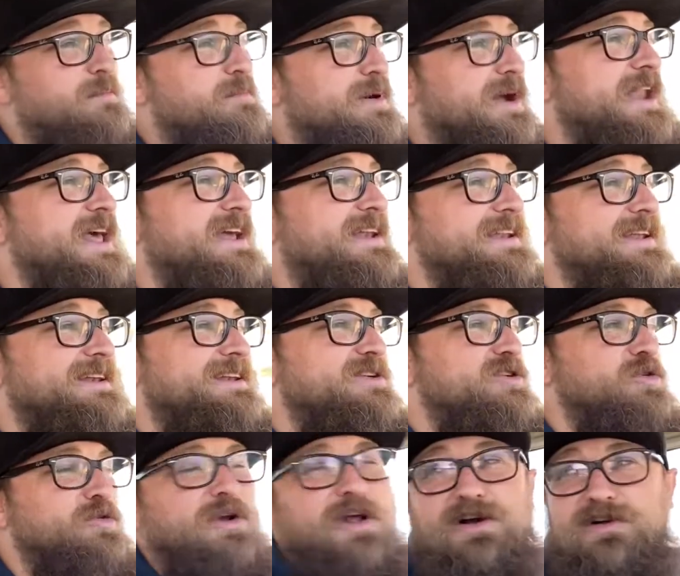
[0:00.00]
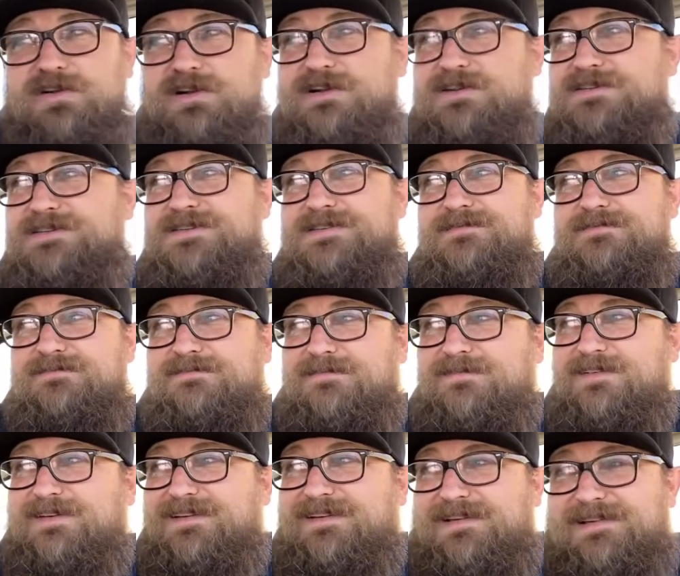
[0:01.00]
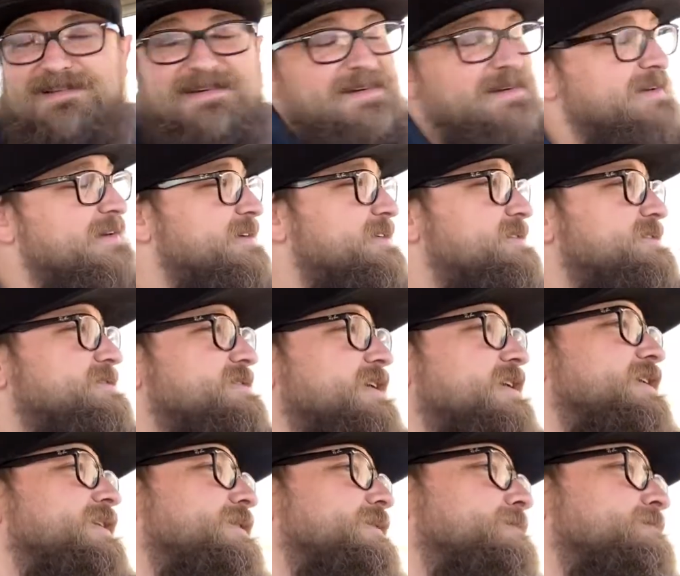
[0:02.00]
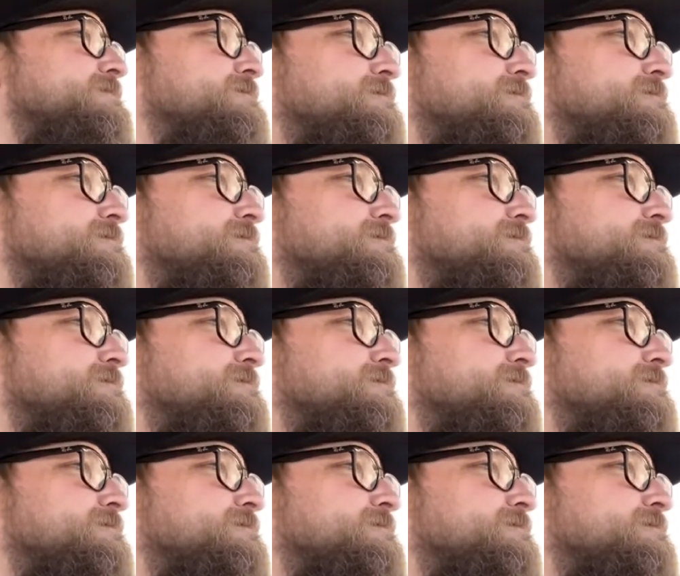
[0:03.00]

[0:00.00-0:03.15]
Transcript: but I need new rotors, so.